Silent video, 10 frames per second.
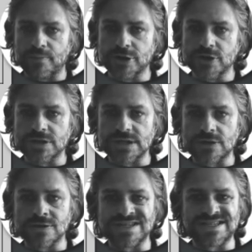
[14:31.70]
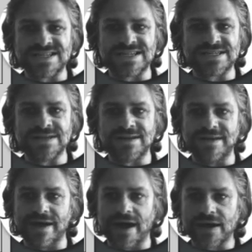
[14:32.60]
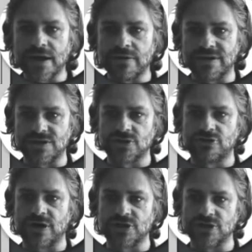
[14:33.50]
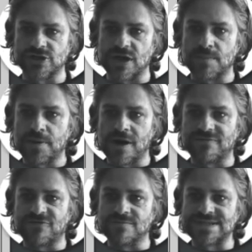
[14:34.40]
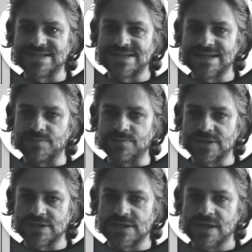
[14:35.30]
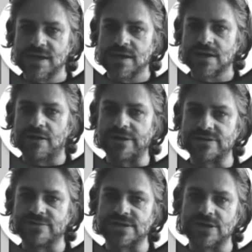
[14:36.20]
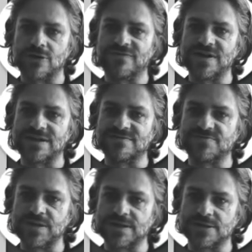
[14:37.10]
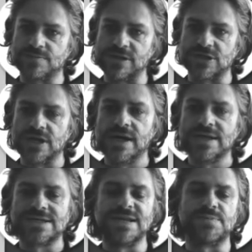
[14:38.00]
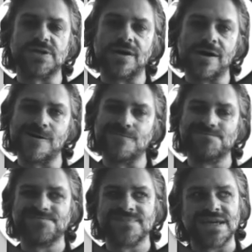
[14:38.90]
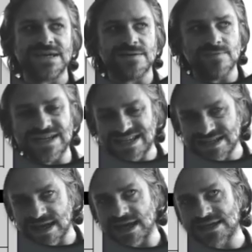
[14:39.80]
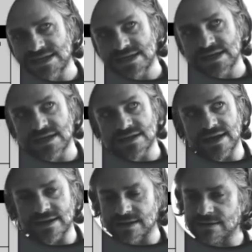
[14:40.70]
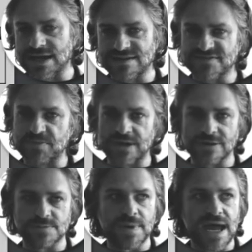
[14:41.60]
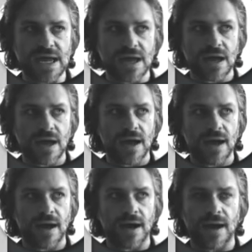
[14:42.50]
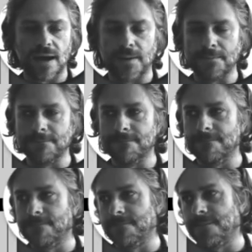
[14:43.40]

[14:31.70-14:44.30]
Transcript: Produces consistently accurate structures apart from slips, characteristic of native speaker speech. Slips are mistakes that native speakers make, that